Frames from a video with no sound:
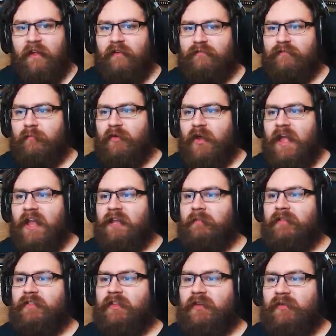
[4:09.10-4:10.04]
from your
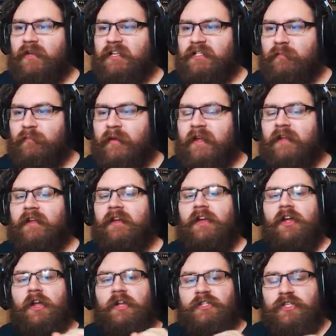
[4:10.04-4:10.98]
enemy that you need to be
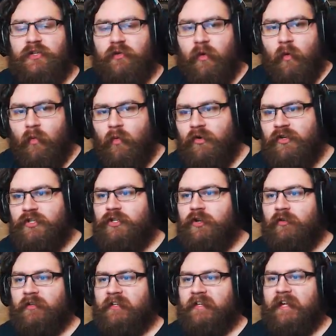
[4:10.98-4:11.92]
to do a
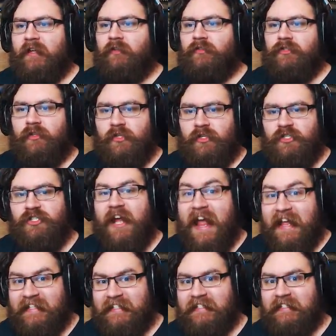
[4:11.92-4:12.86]
one-shot kill to the
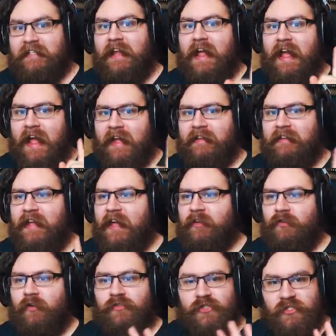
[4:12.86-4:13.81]
chest and
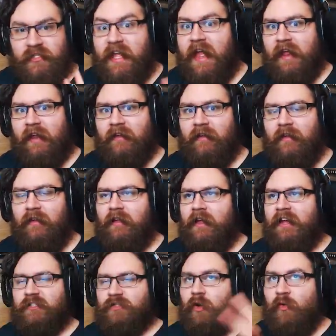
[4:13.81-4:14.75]
head, not just the head.
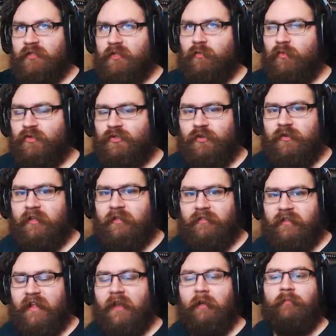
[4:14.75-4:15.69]
It's always a one-shot kill
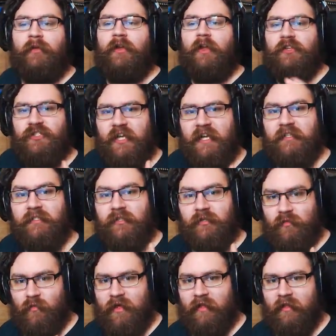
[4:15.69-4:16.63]
to the head, but a chest
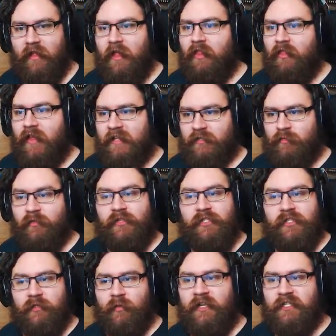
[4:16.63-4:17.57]
as well. That's what the
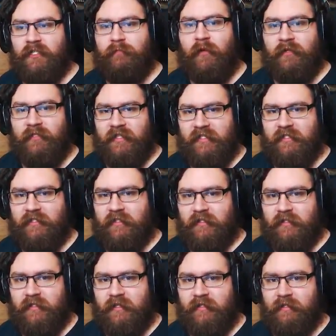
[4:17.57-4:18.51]
sweet spot
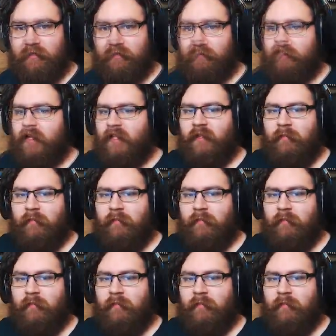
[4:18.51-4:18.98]
distance is. And the